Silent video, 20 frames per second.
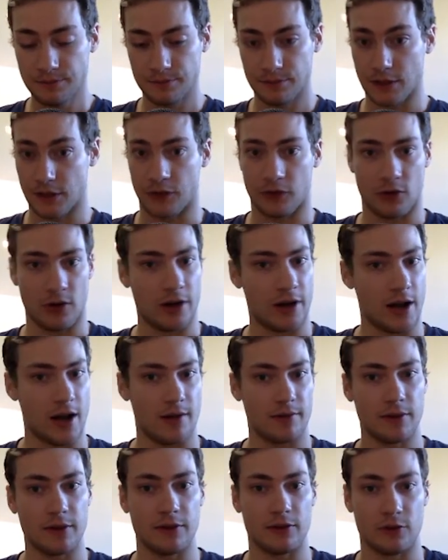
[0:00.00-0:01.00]
And so I'd
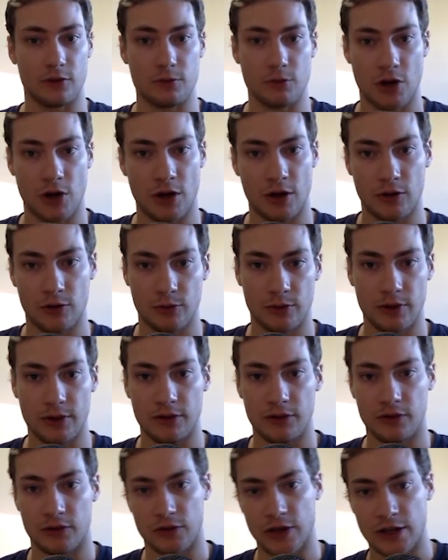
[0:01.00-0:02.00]
have these Zoom calls with
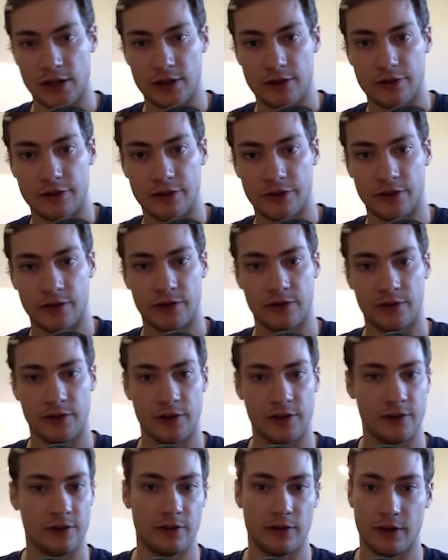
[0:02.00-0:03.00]
these executive
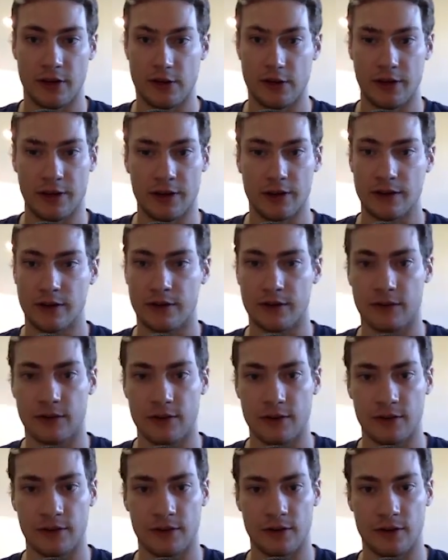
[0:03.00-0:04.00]
assistants and other
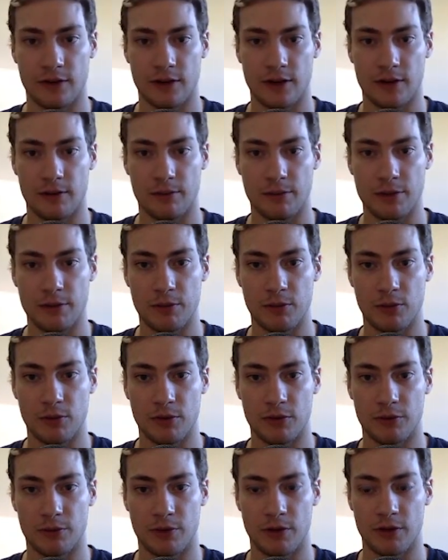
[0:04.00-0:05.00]
assistants and, and people
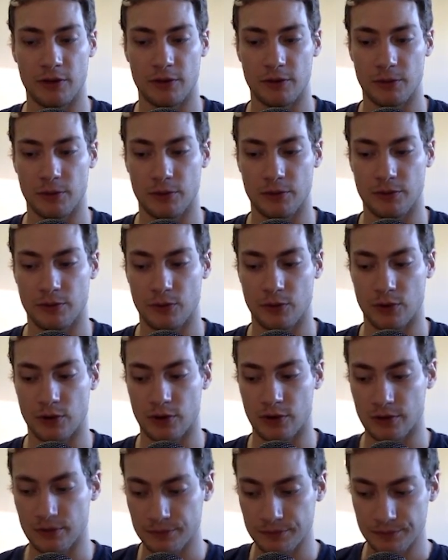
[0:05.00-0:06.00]
responsible
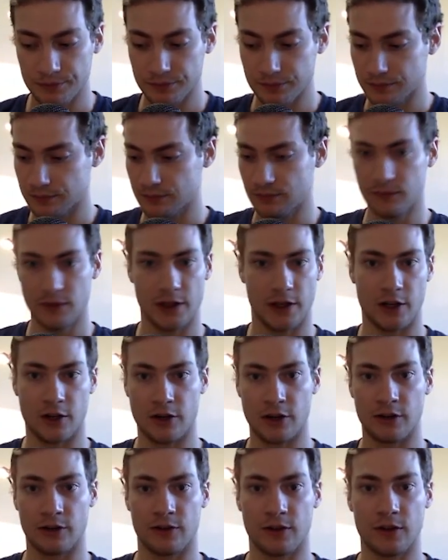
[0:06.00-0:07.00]
for
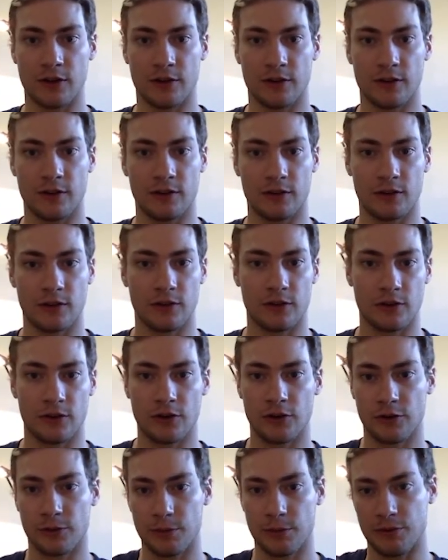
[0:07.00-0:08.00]
hearing citizens'
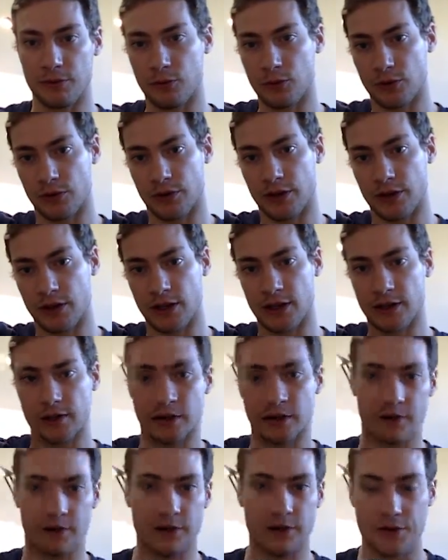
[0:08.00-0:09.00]
concerns before the
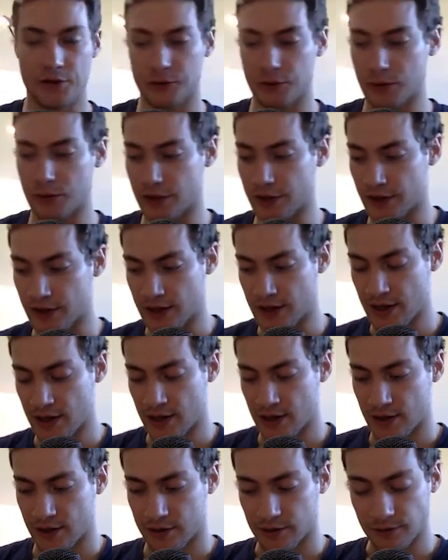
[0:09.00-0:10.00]
elected official would
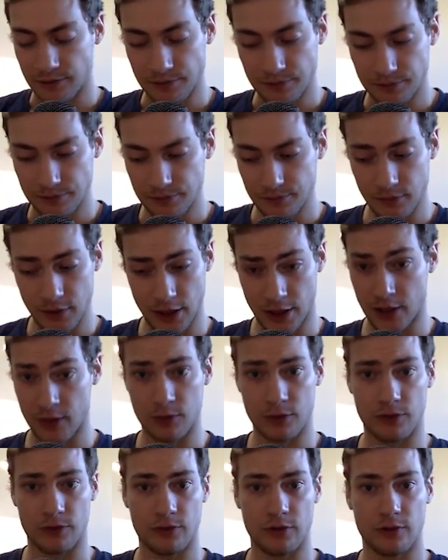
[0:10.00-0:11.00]
and it
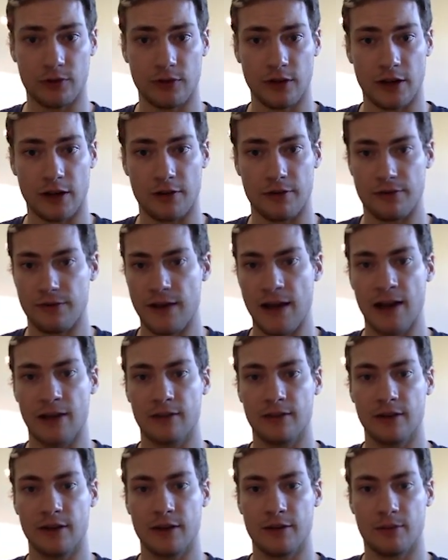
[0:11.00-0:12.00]
was just like a
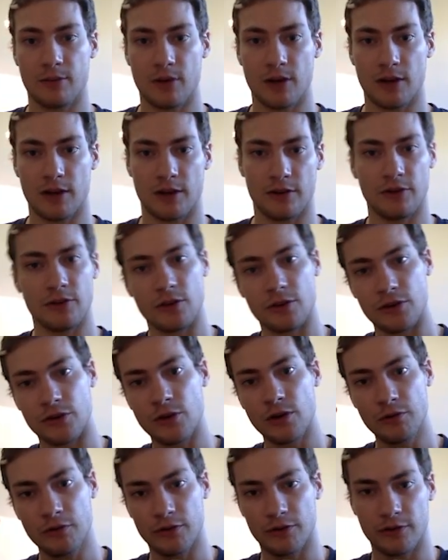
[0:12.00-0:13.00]
fascinating product because you
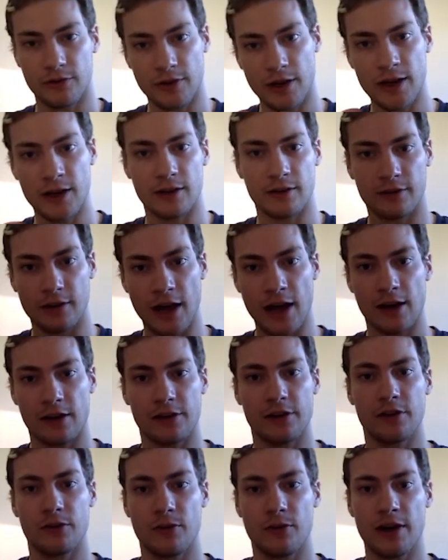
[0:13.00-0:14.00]
have to say
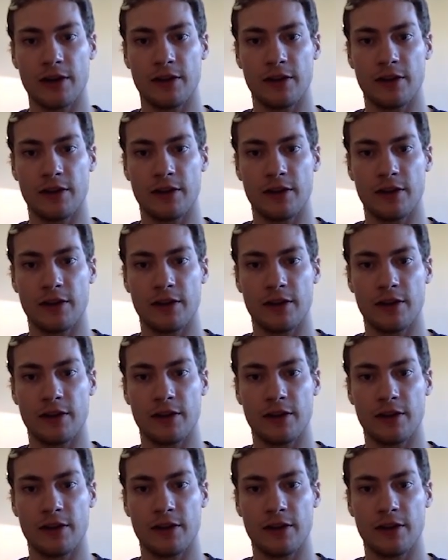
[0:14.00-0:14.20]
exactly the right